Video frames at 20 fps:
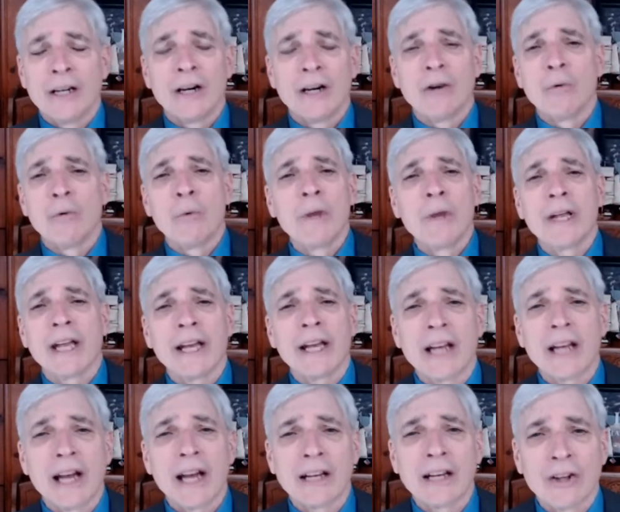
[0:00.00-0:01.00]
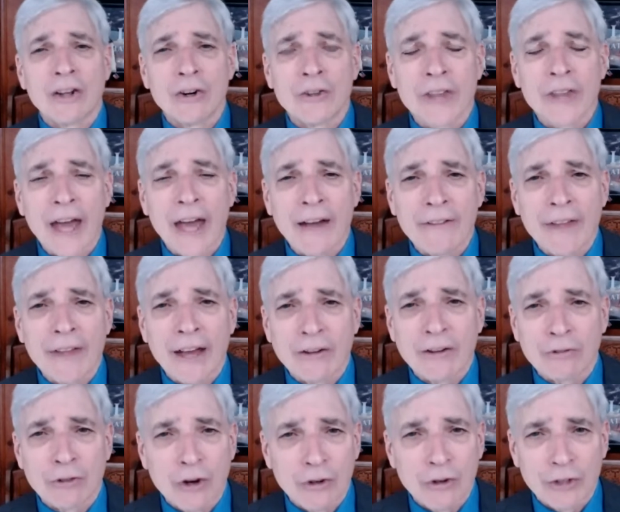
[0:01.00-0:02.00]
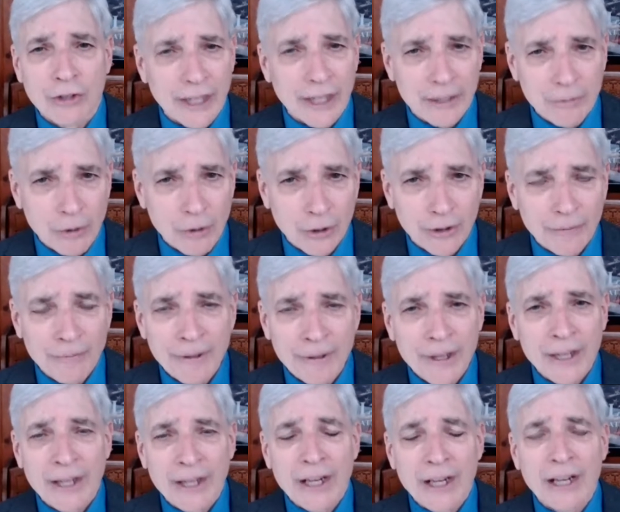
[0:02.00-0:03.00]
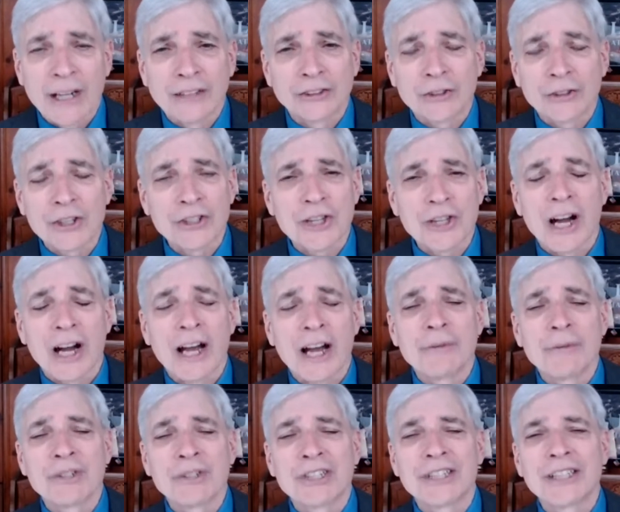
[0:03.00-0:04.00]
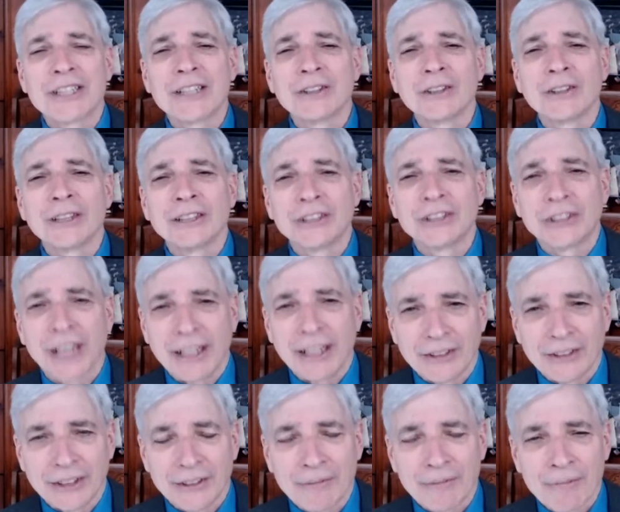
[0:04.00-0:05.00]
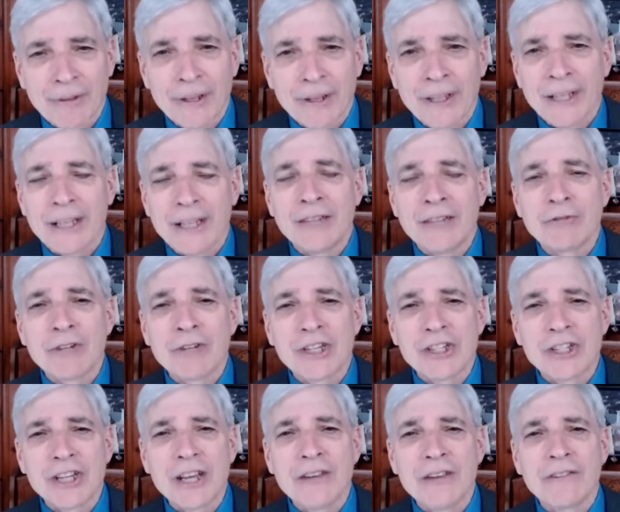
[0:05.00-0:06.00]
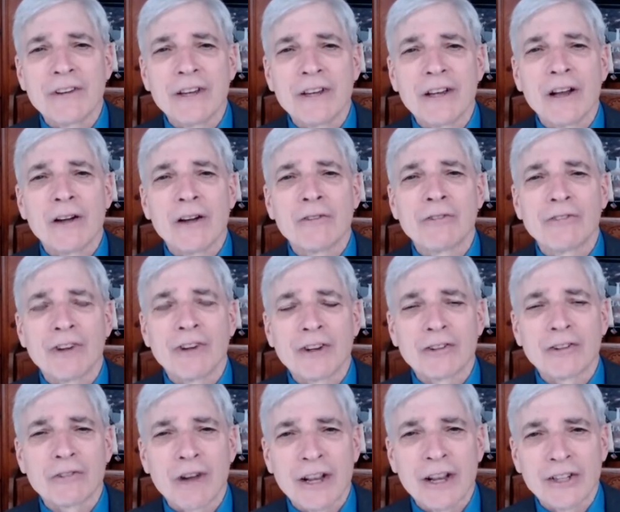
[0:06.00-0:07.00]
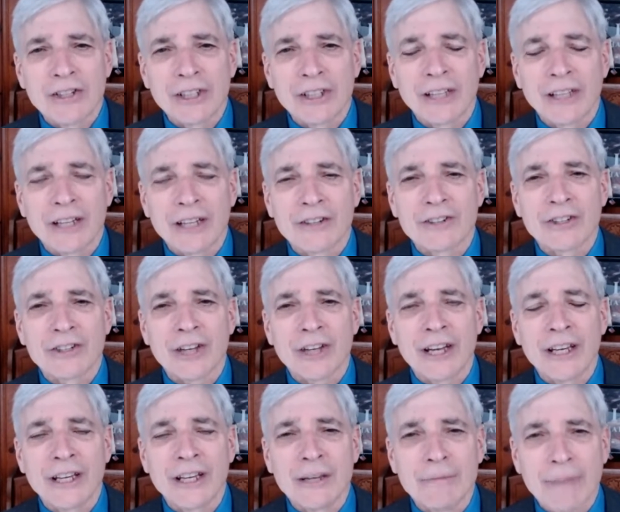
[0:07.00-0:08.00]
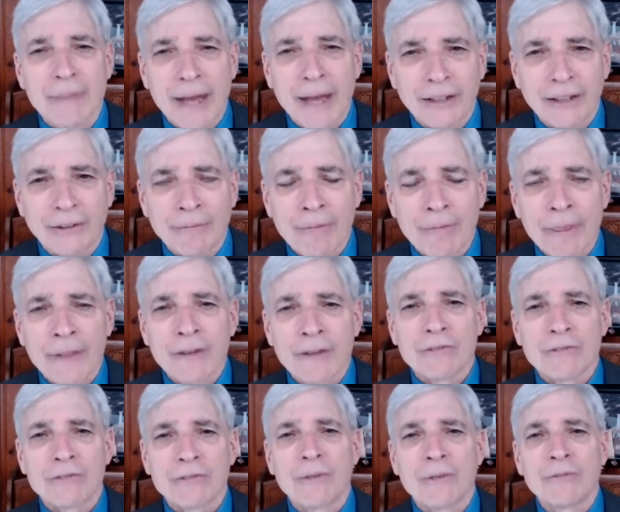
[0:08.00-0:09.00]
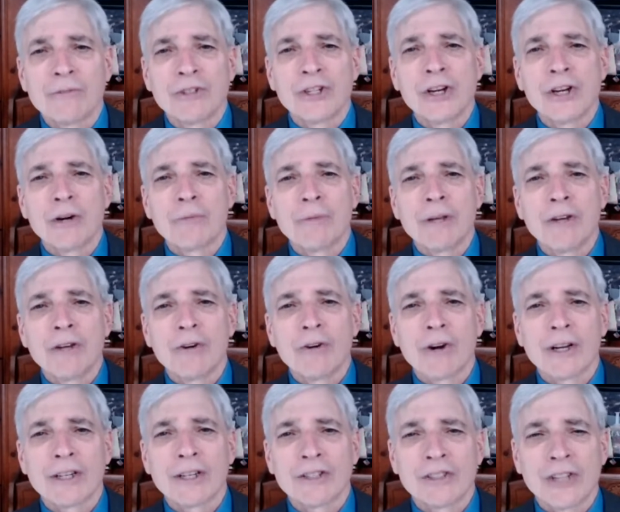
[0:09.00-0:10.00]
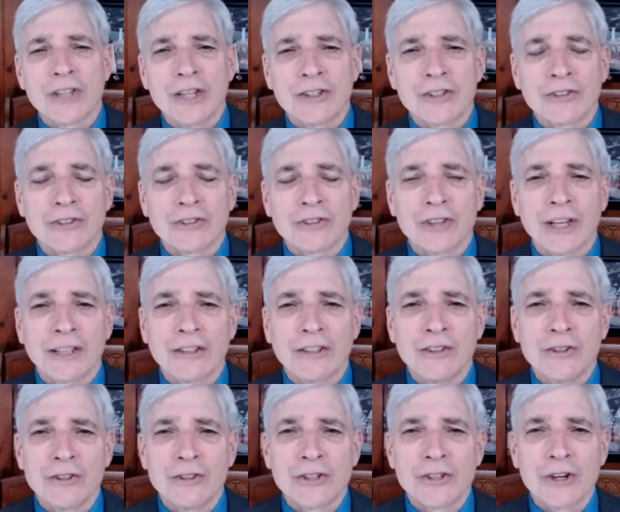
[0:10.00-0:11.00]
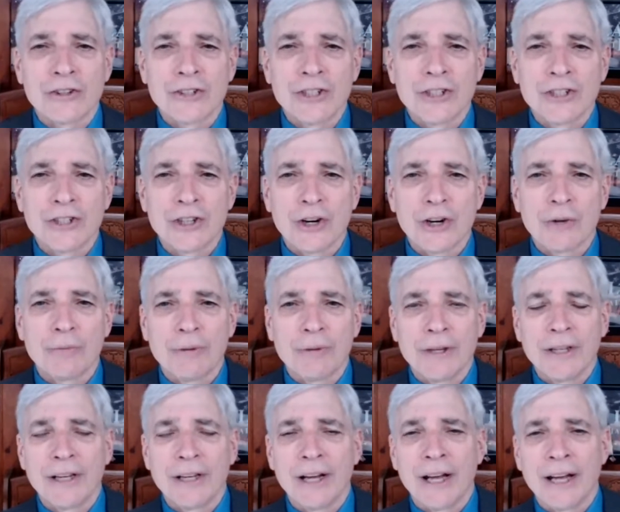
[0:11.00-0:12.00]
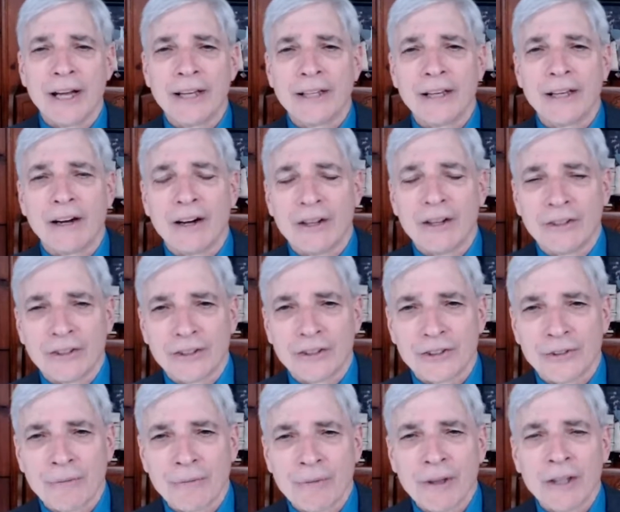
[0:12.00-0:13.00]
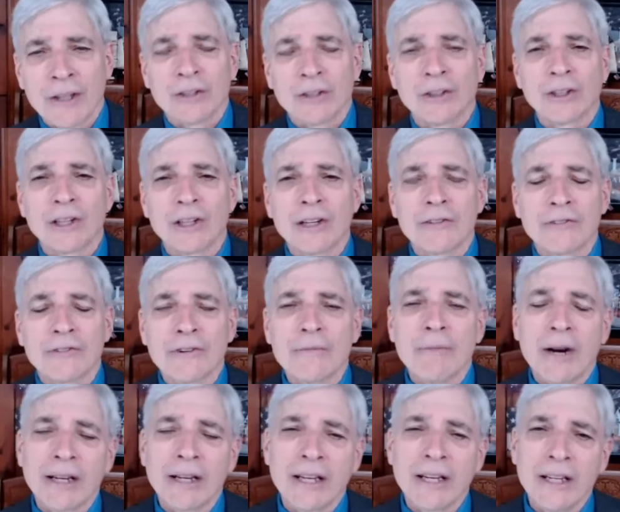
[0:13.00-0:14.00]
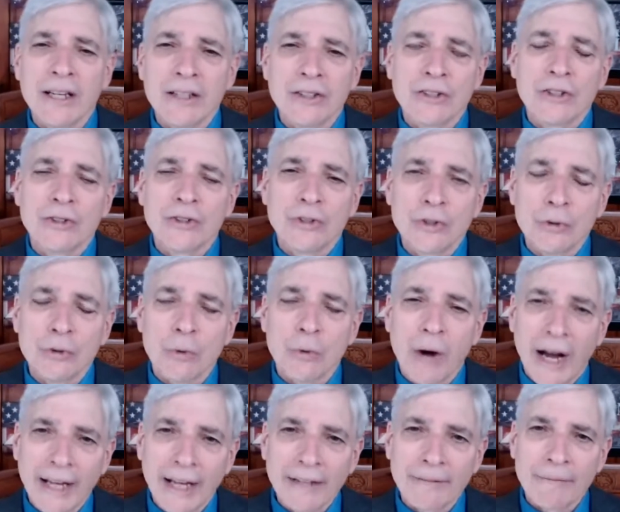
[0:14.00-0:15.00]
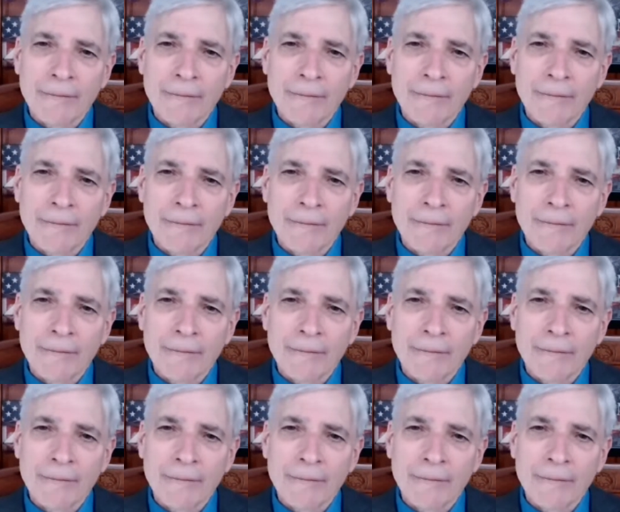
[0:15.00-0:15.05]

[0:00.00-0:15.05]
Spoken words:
We cannot go down that road anymore. Tricia, I am still astounded in receiving fundraising letters in the mail from GOP organizations like the New Jersey GOP and others, looking for money to do what?